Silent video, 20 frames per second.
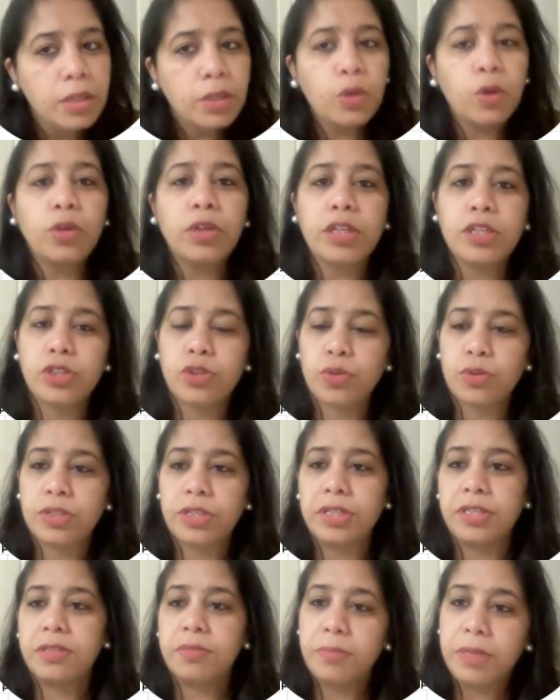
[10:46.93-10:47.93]
total
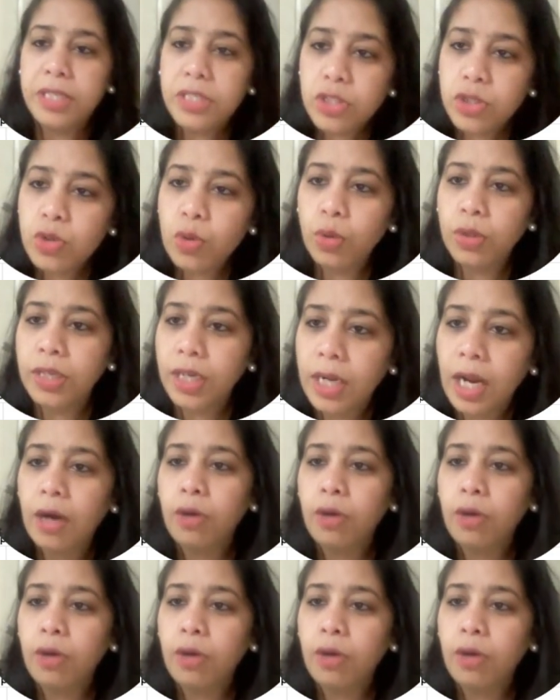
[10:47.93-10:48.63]
juices means total